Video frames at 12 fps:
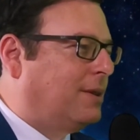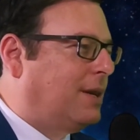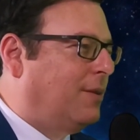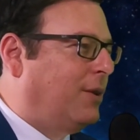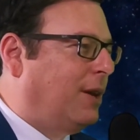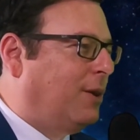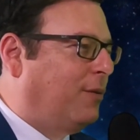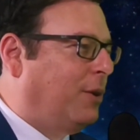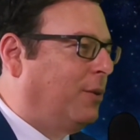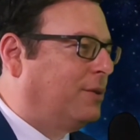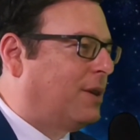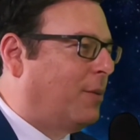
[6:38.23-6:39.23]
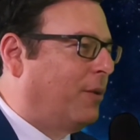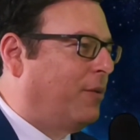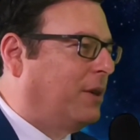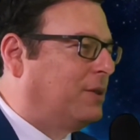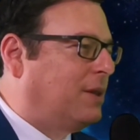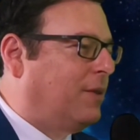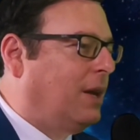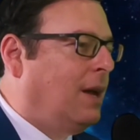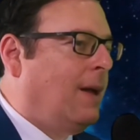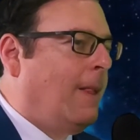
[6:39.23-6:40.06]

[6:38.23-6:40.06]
TV interview, Cyber Defense TV.